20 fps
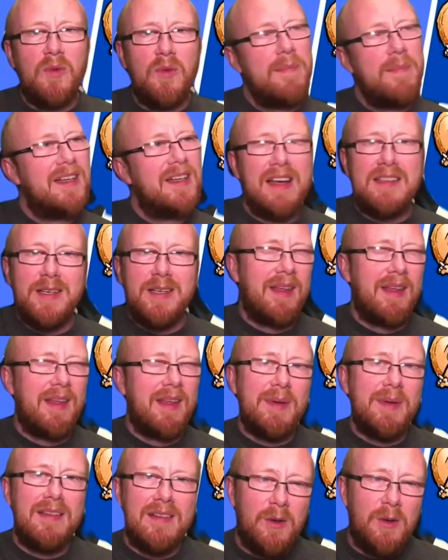Remember, last thing
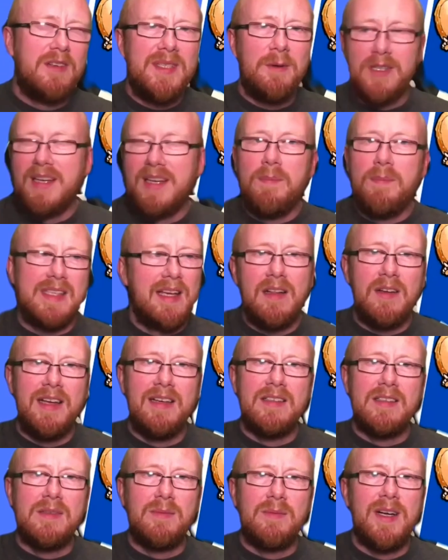Google
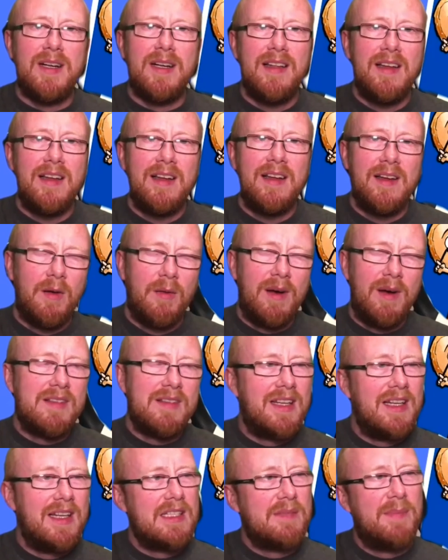as well. Whereas at
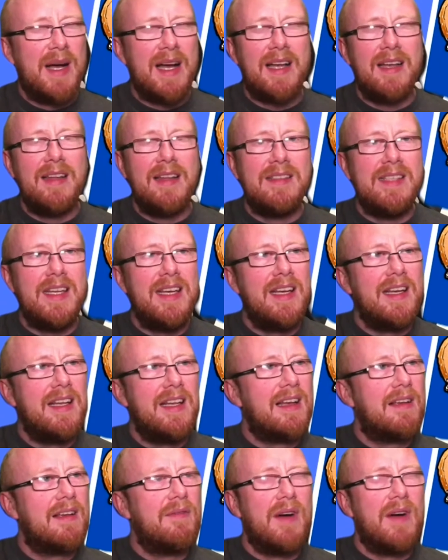least back in the day,
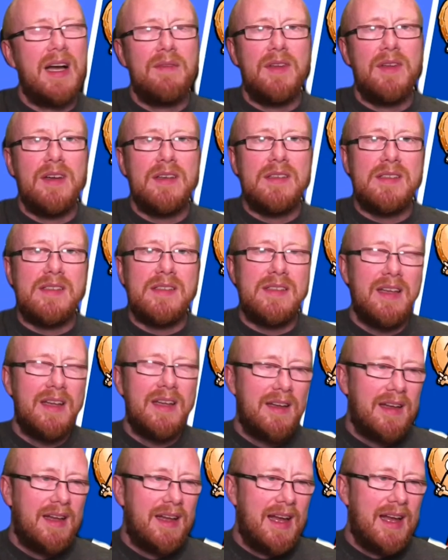like five years,
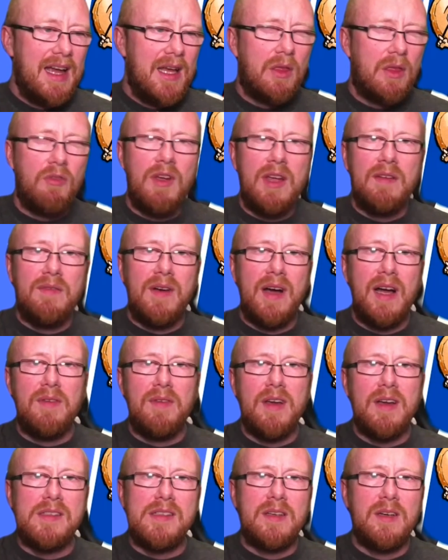uh, three to five
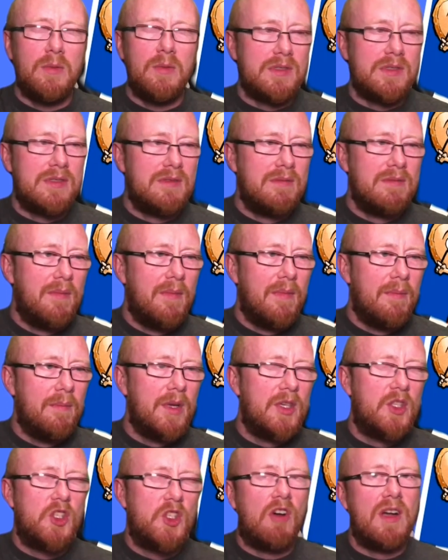years ago, it was
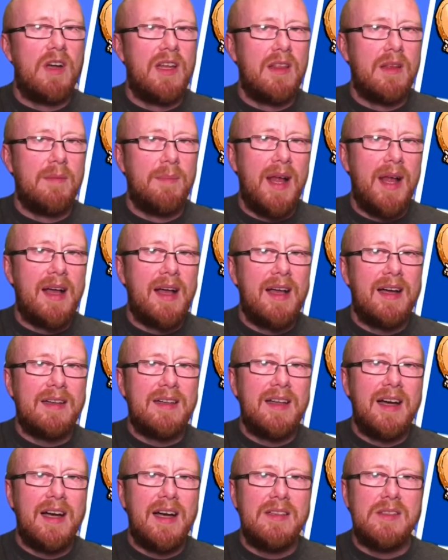majority of the black hat
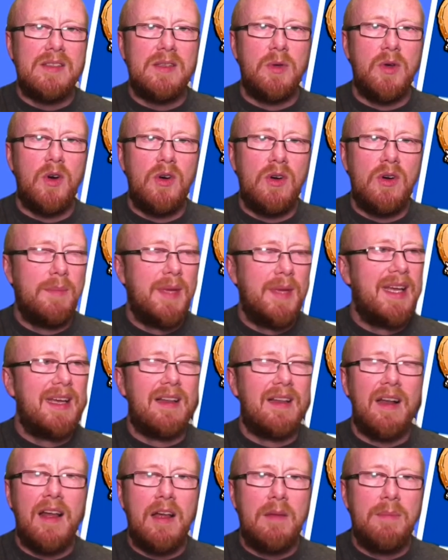guys doing automated
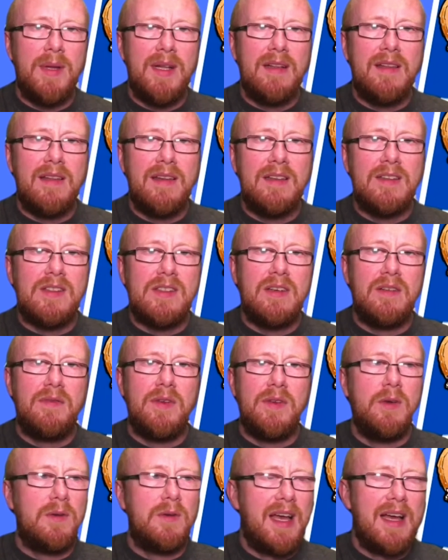link building and stuff
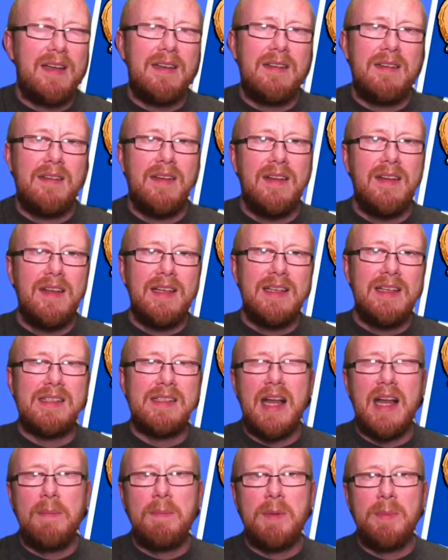who'd get
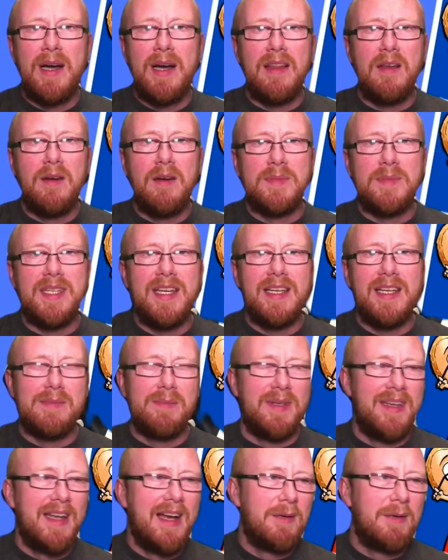slapped by the updates,
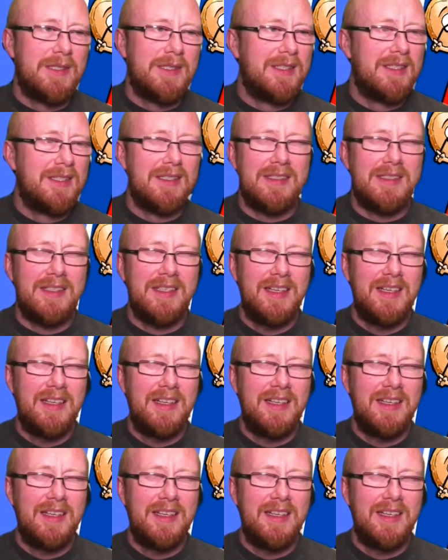but now it's just